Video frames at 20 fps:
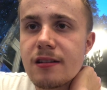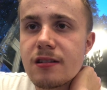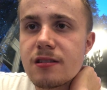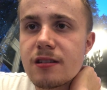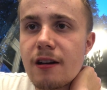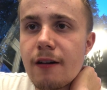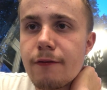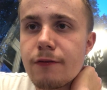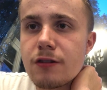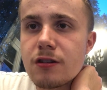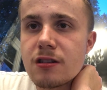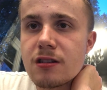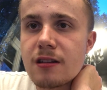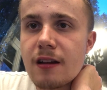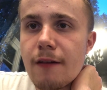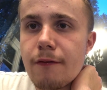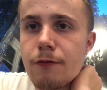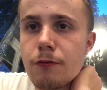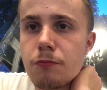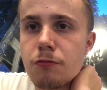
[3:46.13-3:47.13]
Telford to
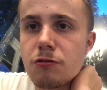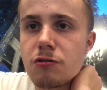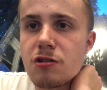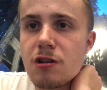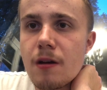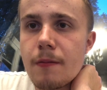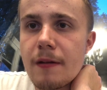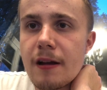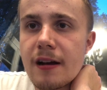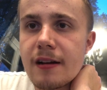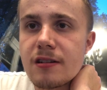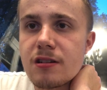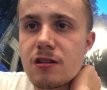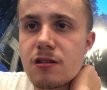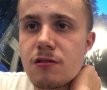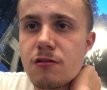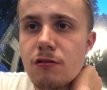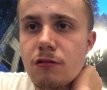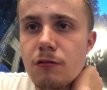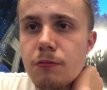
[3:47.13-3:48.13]
Stafford will terminate
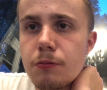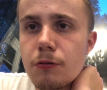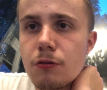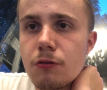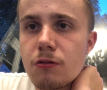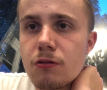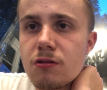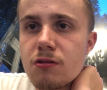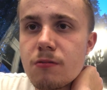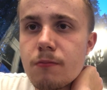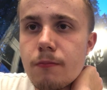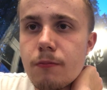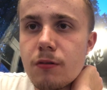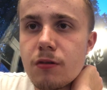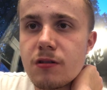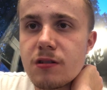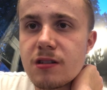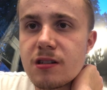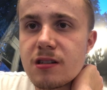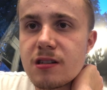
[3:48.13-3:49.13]
at Newport
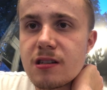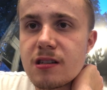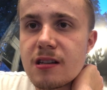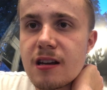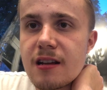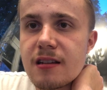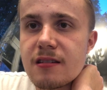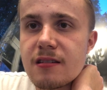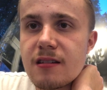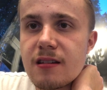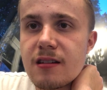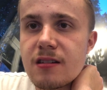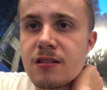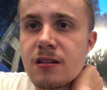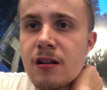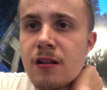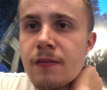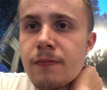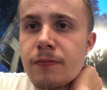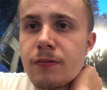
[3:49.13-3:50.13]
Mondays to Saturdays.
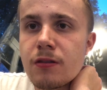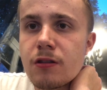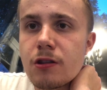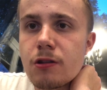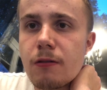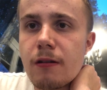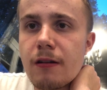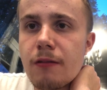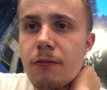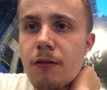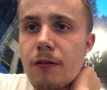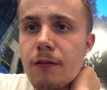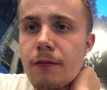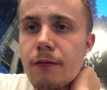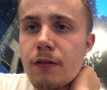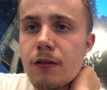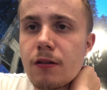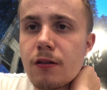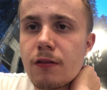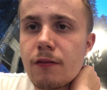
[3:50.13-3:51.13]

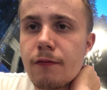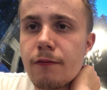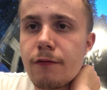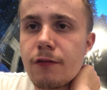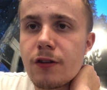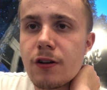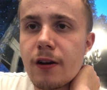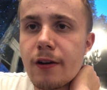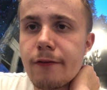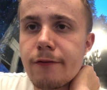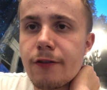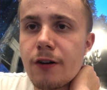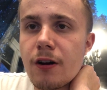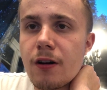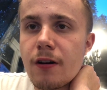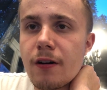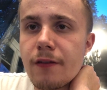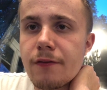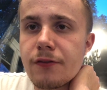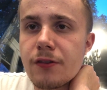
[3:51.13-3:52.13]

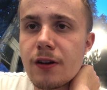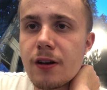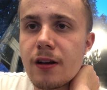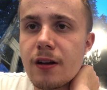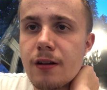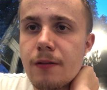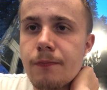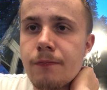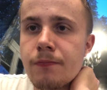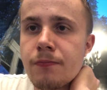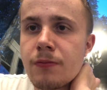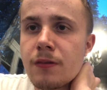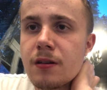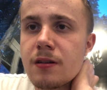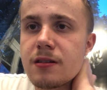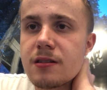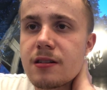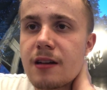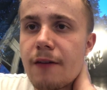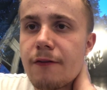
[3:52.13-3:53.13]
21:35
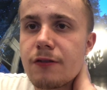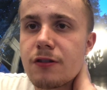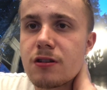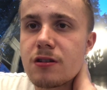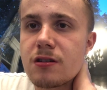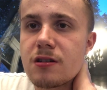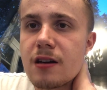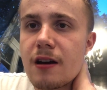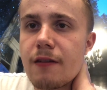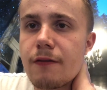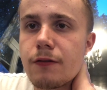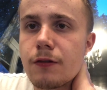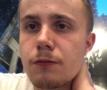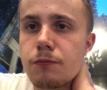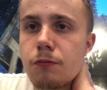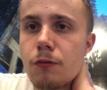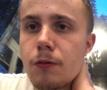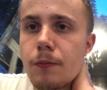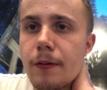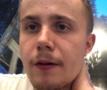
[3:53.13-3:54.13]
Stafford to
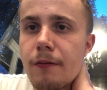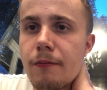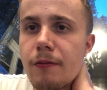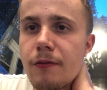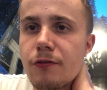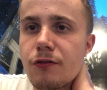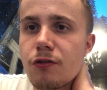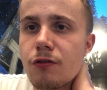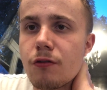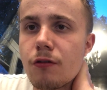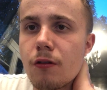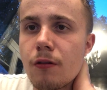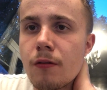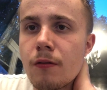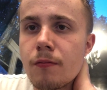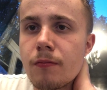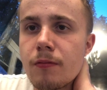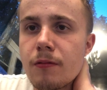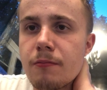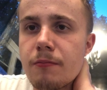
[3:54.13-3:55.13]
Telford will be withdrawn
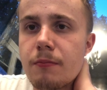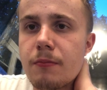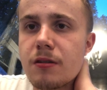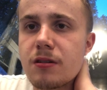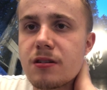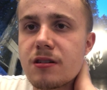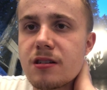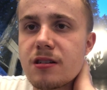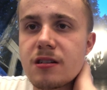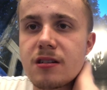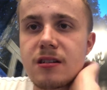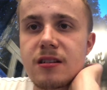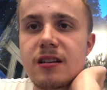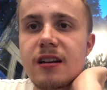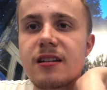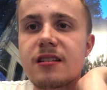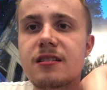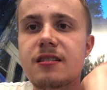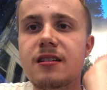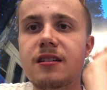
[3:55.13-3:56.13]
Mondays to
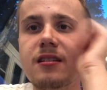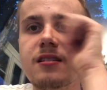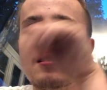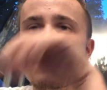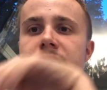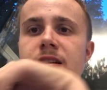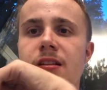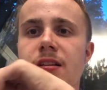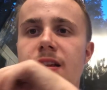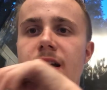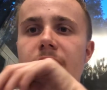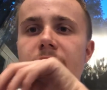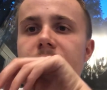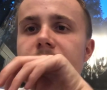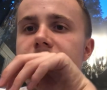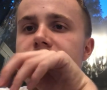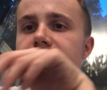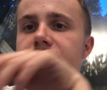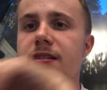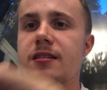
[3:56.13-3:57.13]
Saturdays, and
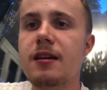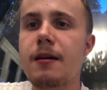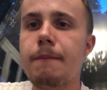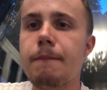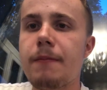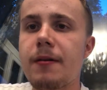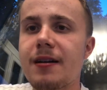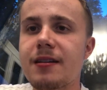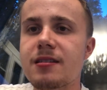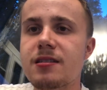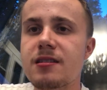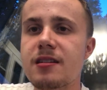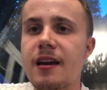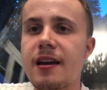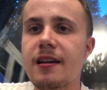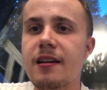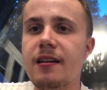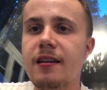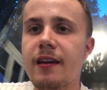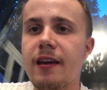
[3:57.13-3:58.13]
then the
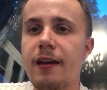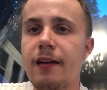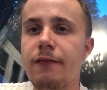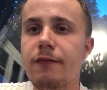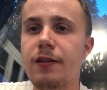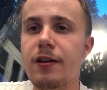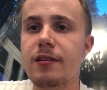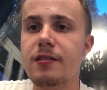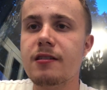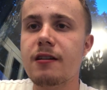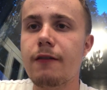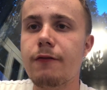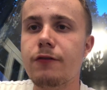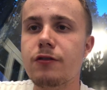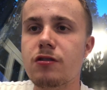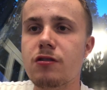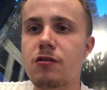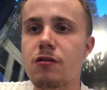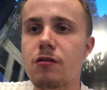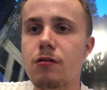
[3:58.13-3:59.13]
10:10 in the evening
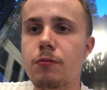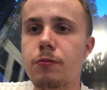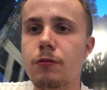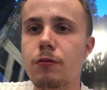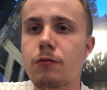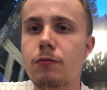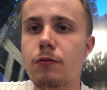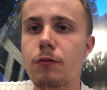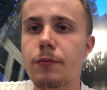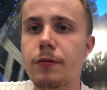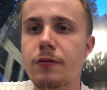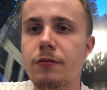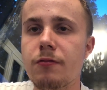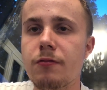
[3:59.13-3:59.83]
Telford to Newport will be